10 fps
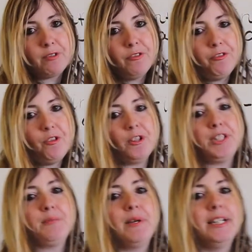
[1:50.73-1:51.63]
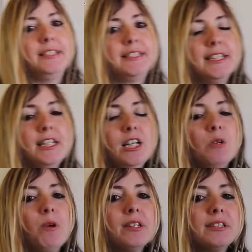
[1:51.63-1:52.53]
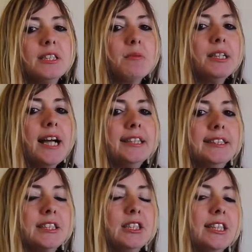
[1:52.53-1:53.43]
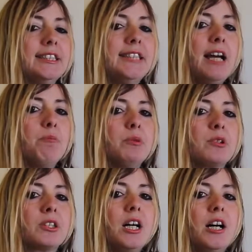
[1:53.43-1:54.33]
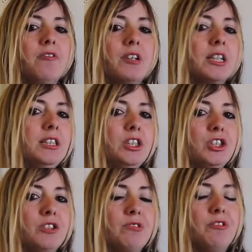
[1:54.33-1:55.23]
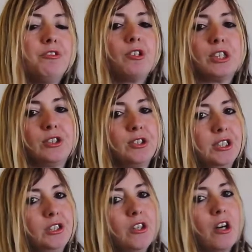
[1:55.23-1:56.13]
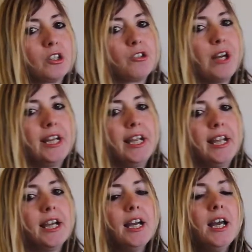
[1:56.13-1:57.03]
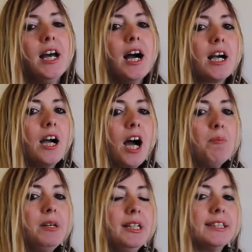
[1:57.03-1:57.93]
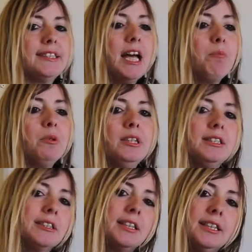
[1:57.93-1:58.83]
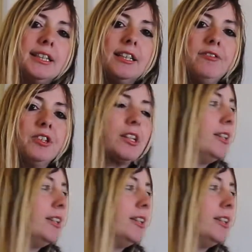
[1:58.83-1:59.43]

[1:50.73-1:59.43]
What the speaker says: reinforcement. What are some classical examples of conditioned reinforcers in dog training? A common example is the click of your